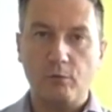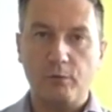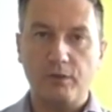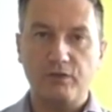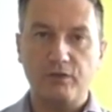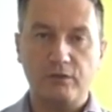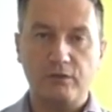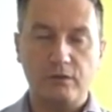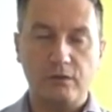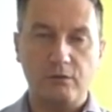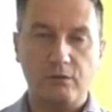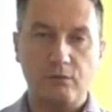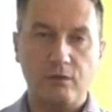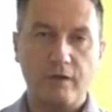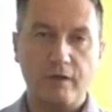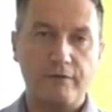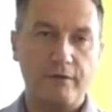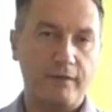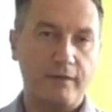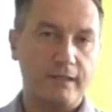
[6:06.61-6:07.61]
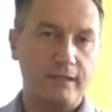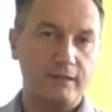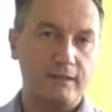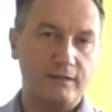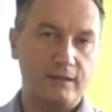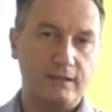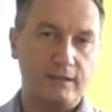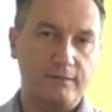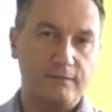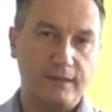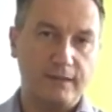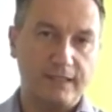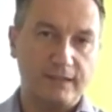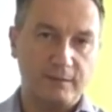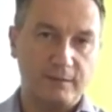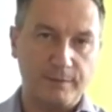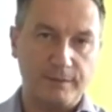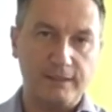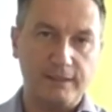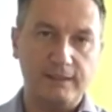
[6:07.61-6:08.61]
which will cover things like
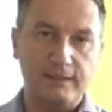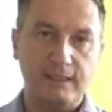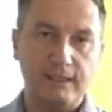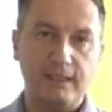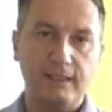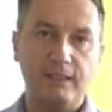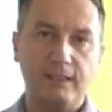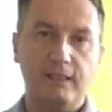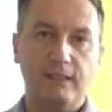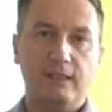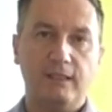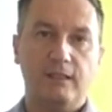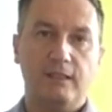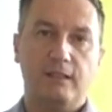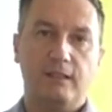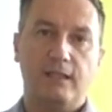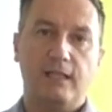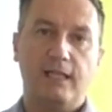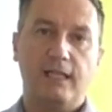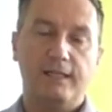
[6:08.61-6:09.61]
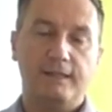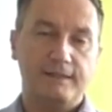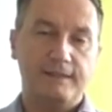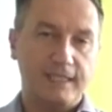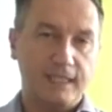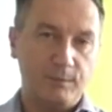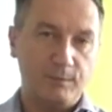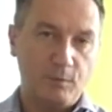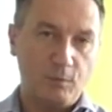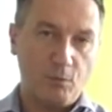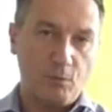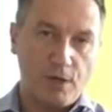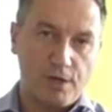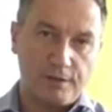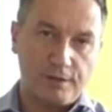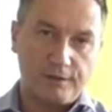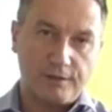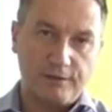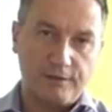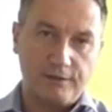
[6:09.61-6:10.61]
flexibility, the type of
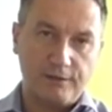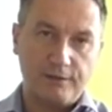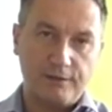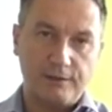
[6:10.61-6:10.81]
work,